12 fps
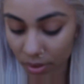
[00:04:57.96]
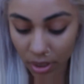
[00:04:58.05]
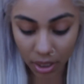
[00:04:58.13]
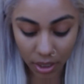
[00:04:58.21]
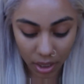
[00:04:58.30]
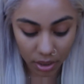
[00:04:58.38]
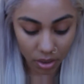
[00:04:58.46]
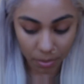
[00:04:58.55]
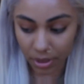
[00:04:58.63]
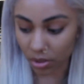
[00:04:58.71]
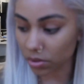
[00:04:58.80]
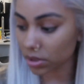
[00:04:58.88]
feel feel like I got it on
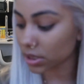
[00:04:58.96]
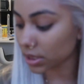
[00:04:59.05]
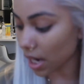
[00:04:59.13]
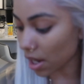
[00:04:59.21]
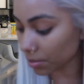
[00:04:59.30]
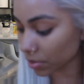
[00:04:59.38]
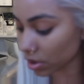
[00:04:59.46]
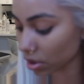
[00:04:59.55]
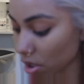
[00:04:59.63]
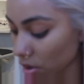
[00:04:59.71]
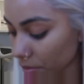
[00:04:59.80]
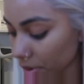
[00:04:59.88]
my nose. Now I'm gonna
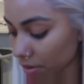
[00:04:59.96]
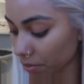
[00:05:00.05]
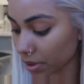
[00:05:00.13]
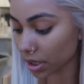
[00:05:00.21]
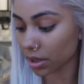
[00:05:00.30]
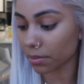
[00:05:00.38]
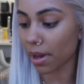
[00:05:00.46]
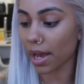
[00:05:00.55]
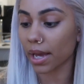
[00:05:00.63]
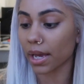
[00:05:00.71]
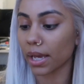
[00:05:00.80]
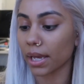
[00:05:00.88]
go in with
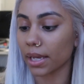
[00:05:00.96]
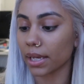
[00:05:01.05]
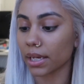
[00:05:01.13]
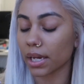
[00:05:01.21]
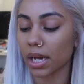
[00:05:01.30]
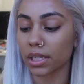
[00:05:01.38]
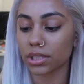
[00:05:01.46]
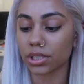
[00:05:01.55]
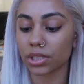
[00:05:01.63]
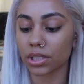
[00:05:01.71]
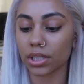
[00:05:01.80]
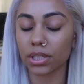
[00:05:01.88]
my
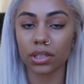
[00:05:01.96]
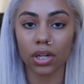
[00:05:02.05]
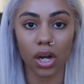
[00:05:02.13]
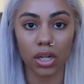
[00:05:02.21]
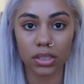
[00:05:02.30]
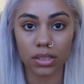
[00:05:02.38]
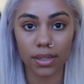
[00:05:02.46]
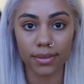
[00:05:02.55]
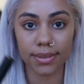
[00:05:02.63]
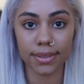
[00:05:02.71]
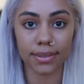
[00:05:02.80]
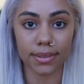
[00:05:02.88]
Custard NARS
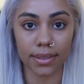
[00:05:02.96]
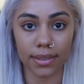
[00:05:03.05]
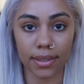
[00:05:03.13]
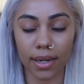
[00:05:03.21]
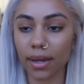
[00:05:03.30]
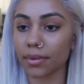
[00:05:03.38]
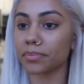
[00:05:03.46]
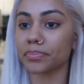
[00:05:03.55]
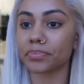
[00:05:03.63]
concealer,